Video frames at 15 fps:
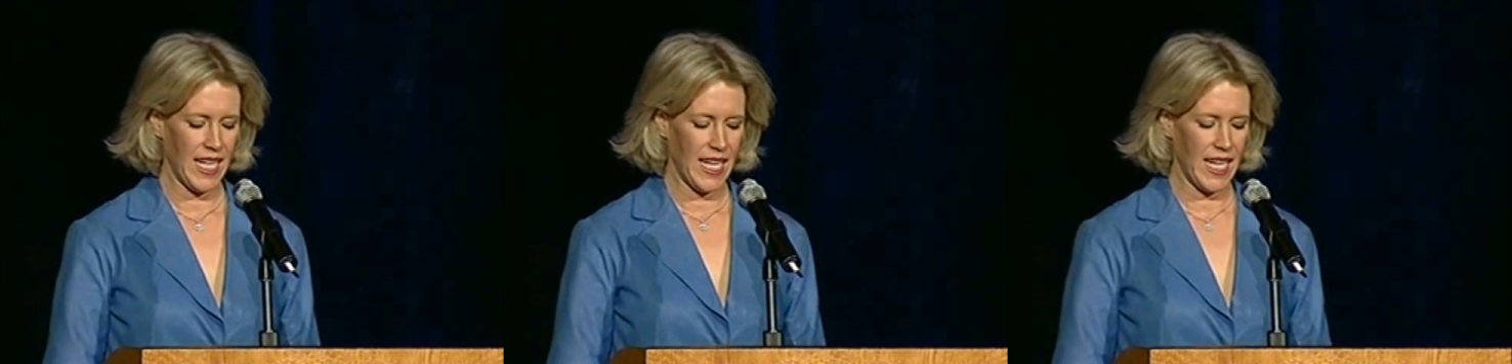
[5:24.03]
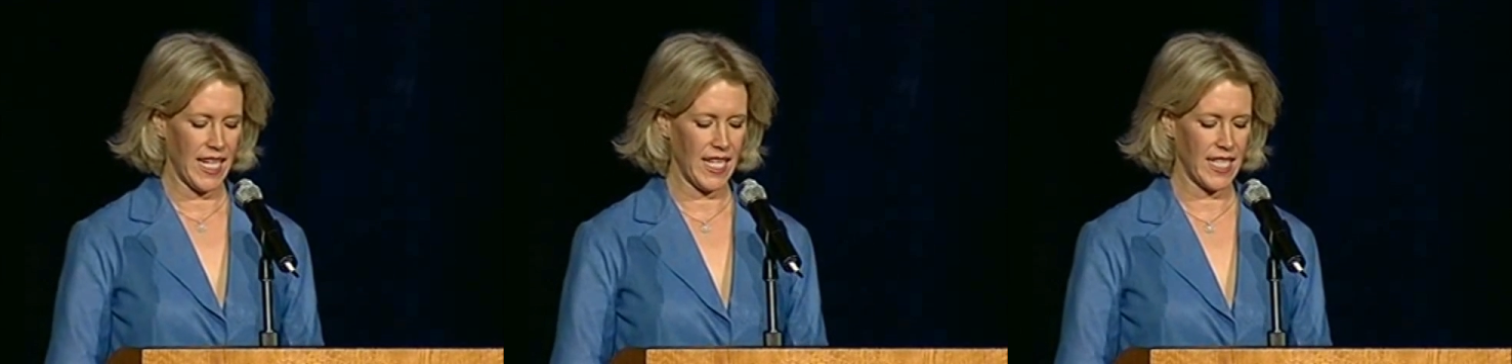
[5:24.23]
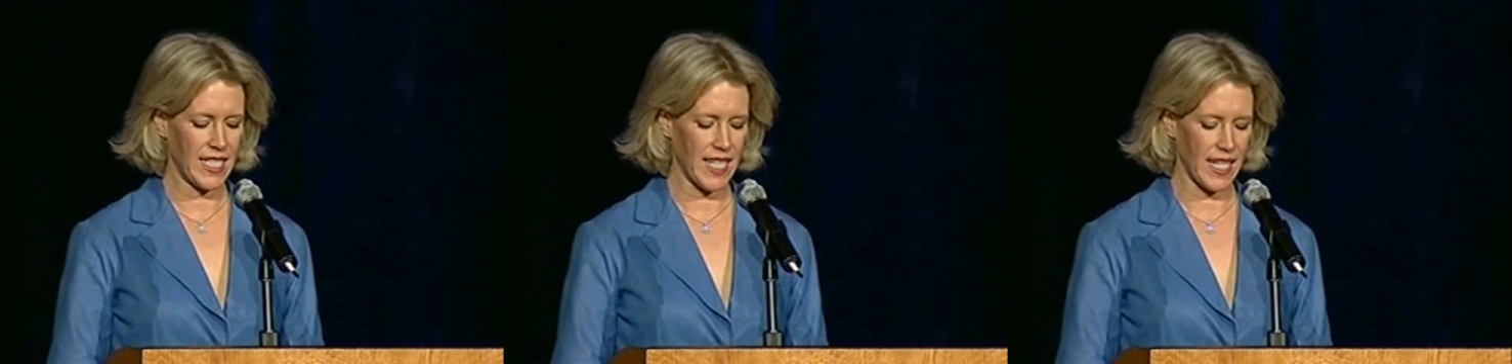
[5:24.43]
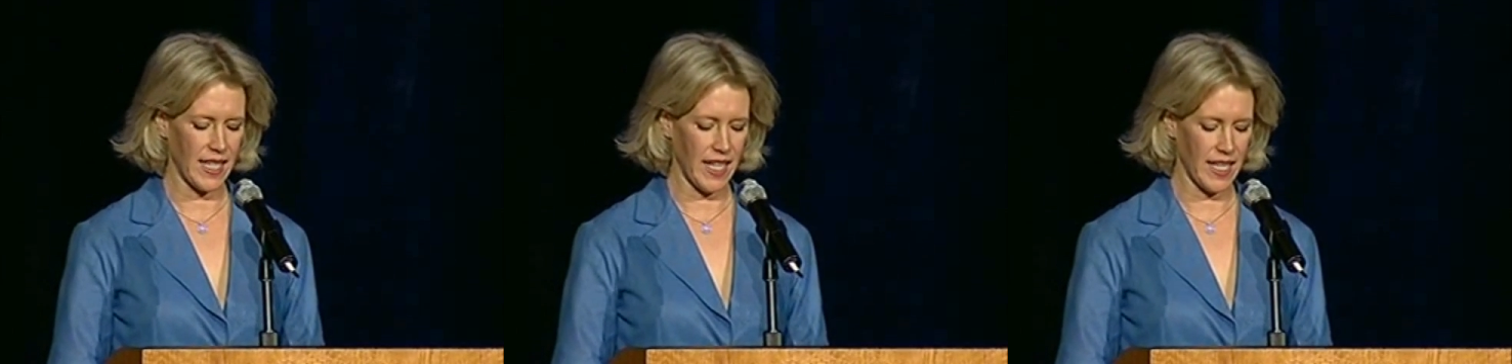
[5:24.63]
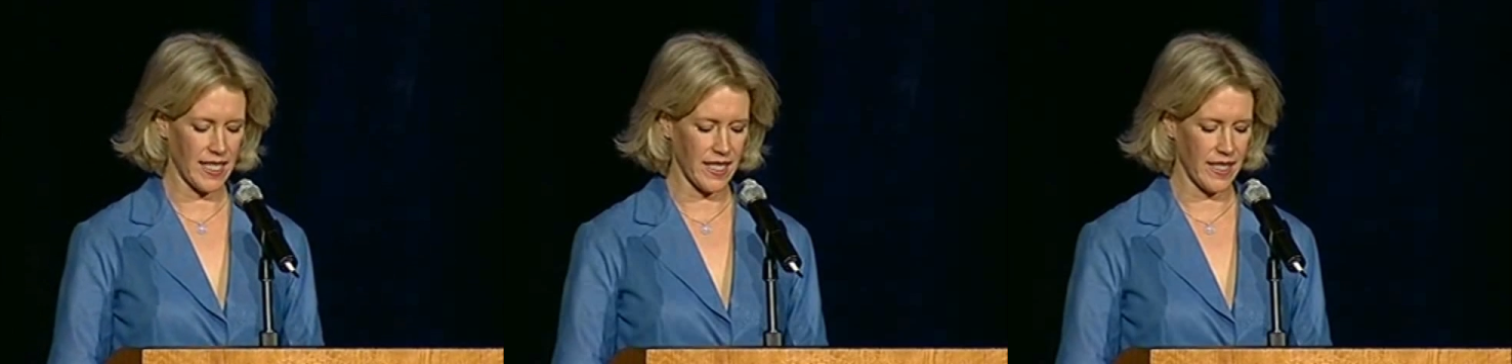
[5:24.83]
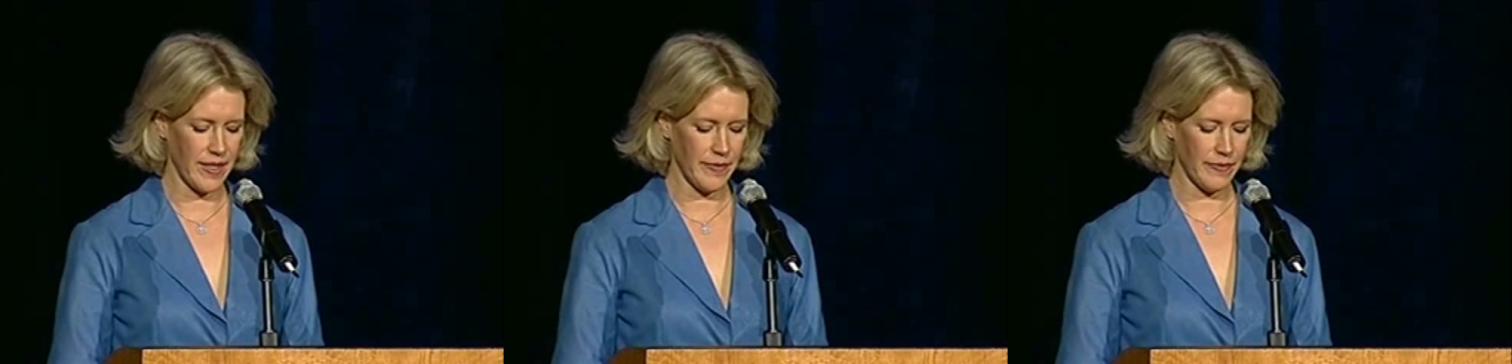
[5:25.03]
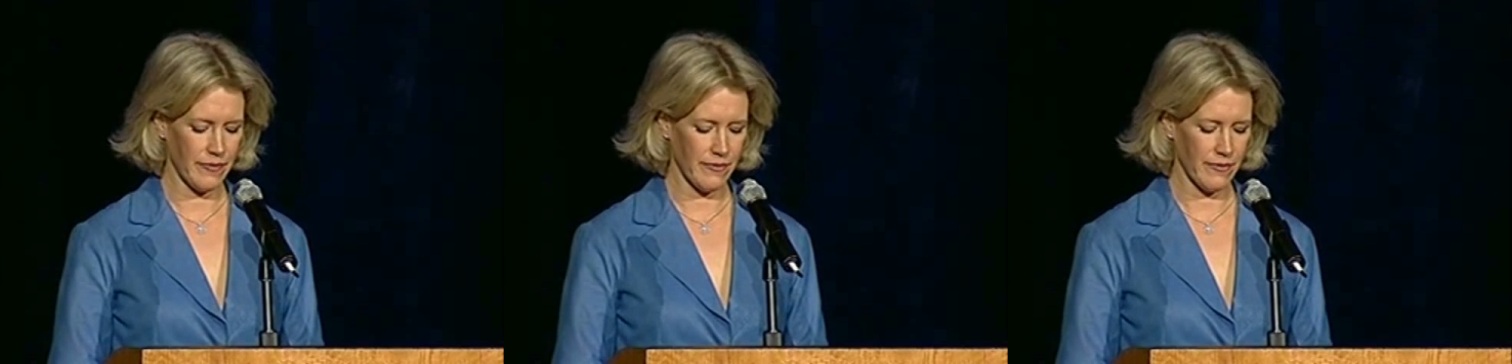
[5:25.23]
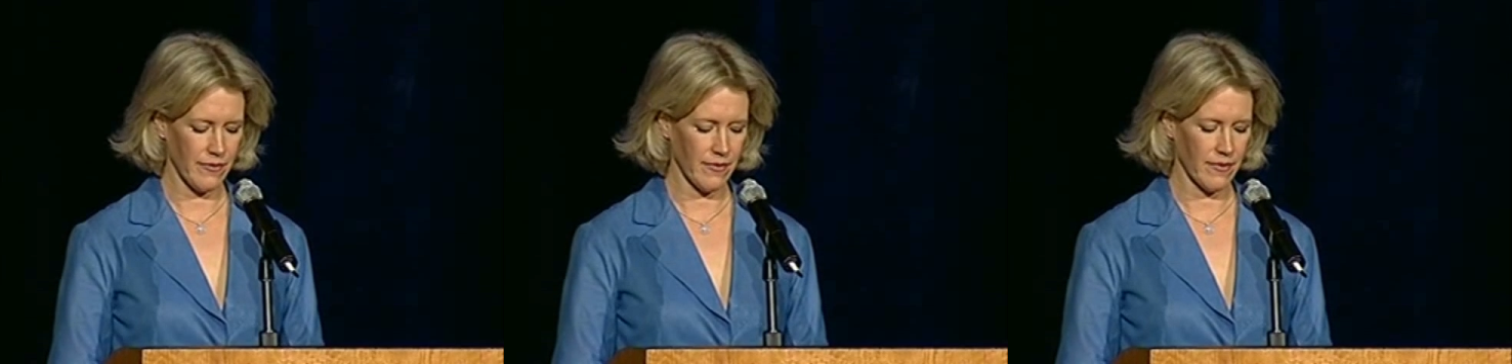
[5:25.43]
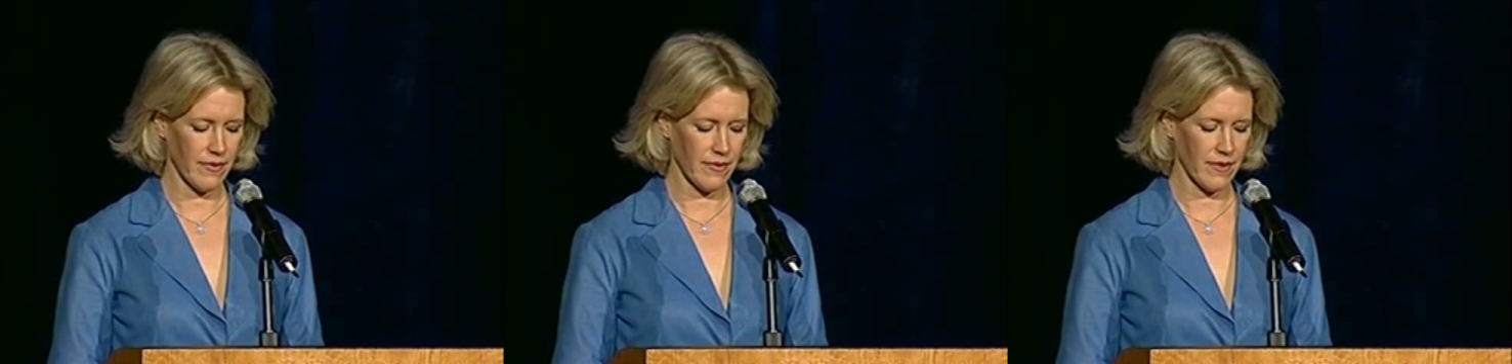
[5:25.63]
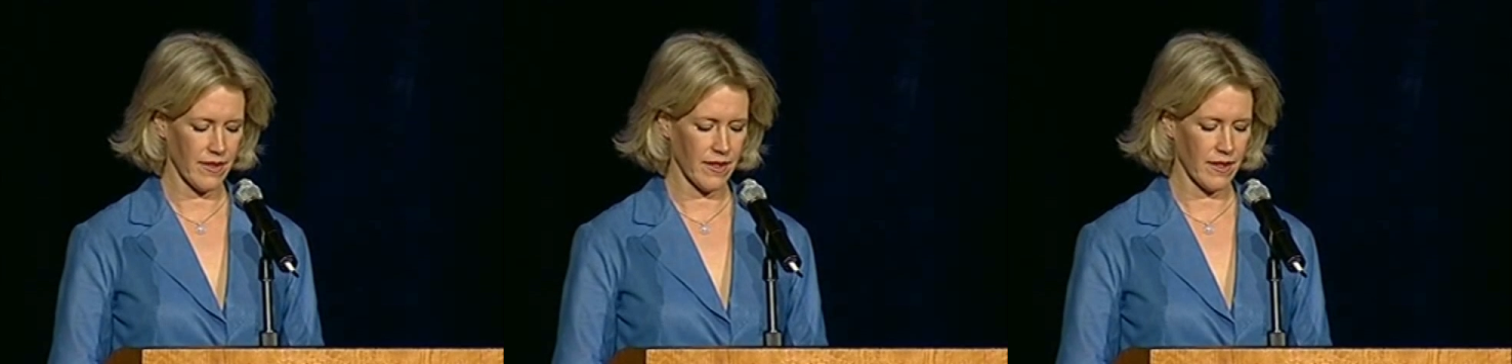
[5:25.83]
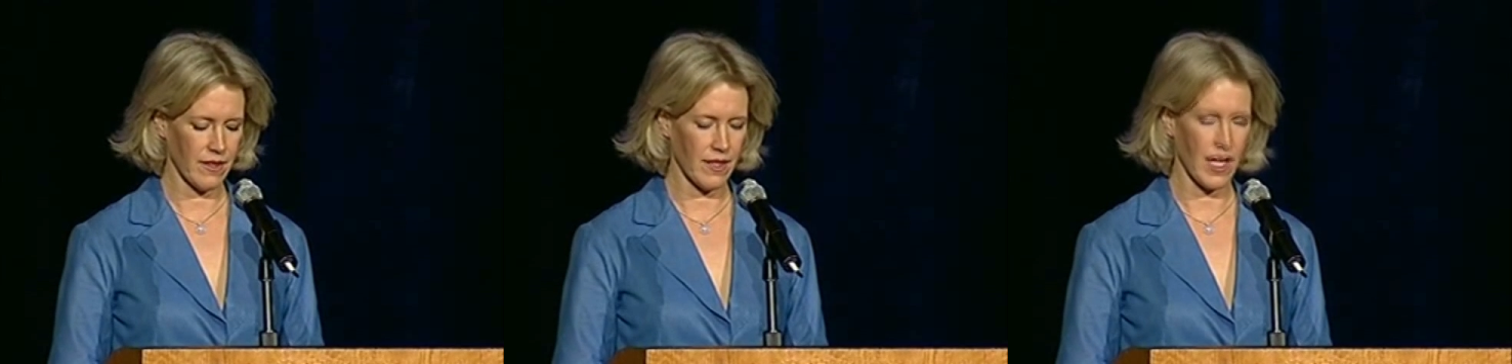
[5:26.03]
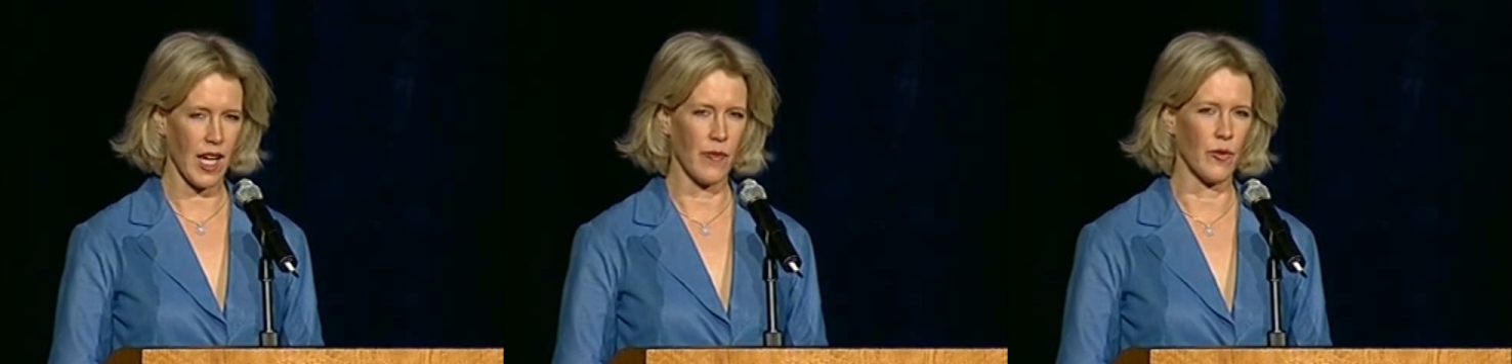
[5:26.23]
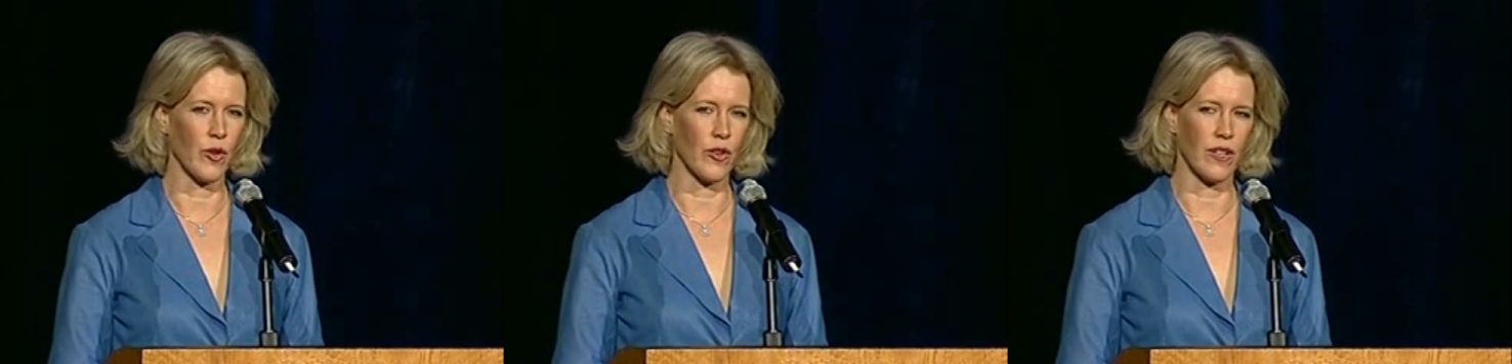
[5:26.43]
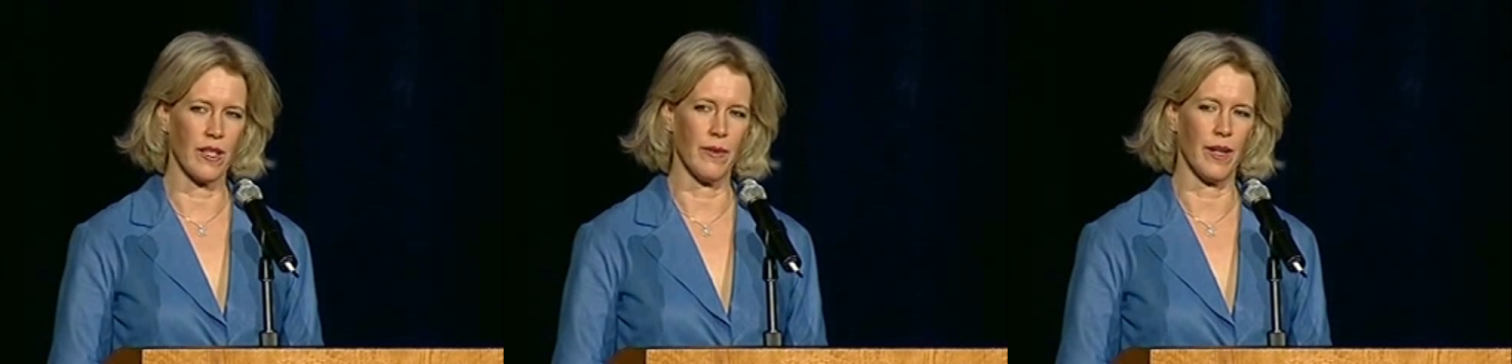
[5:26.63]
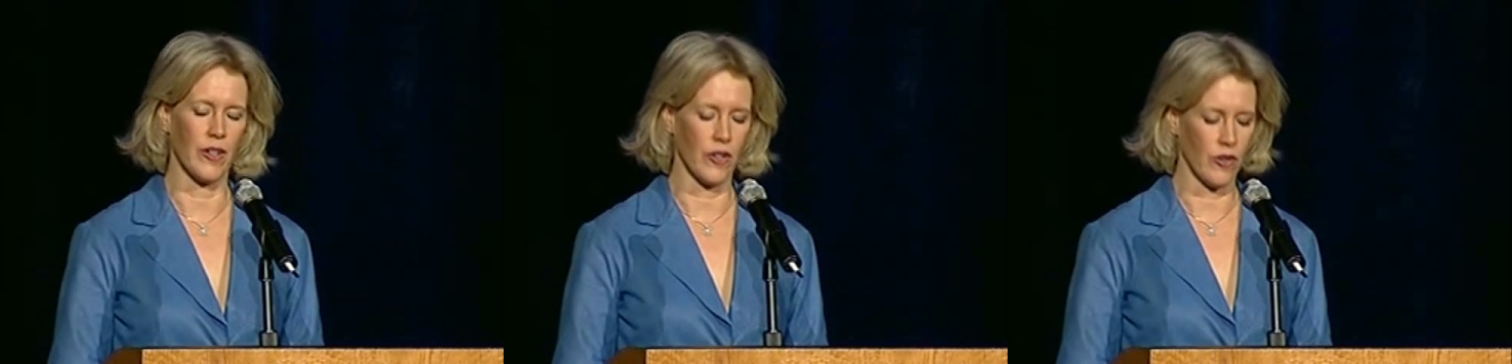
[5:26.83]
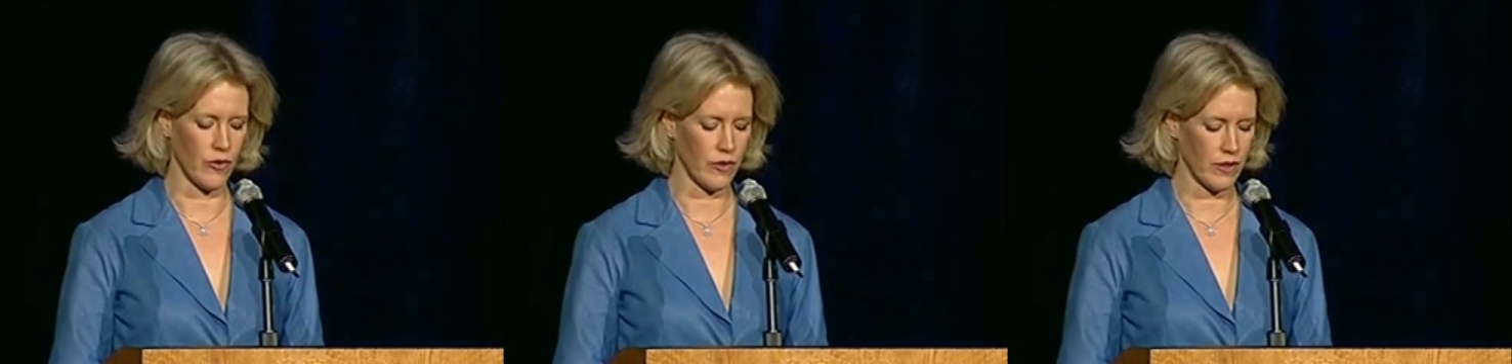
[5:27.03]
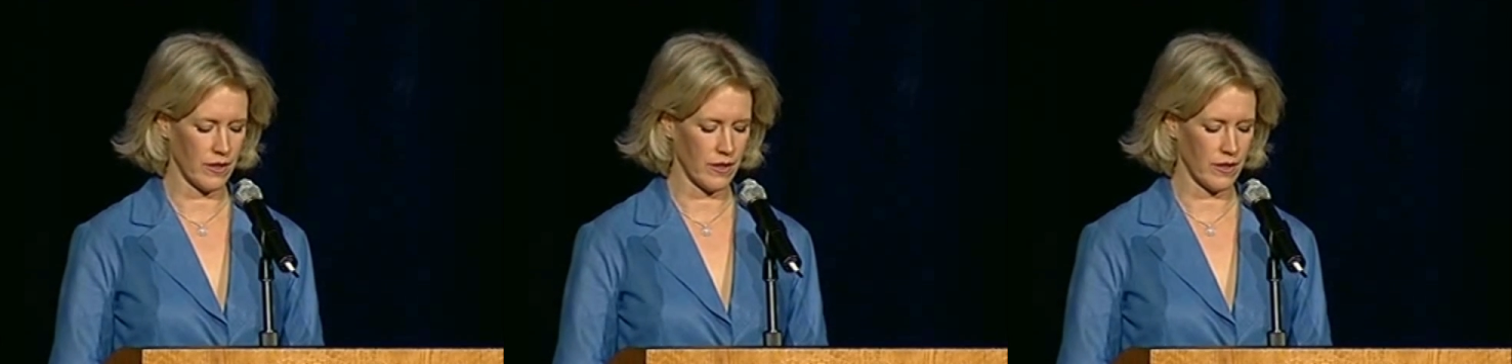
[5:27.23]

And he said, "Leslie, I'm worried about you.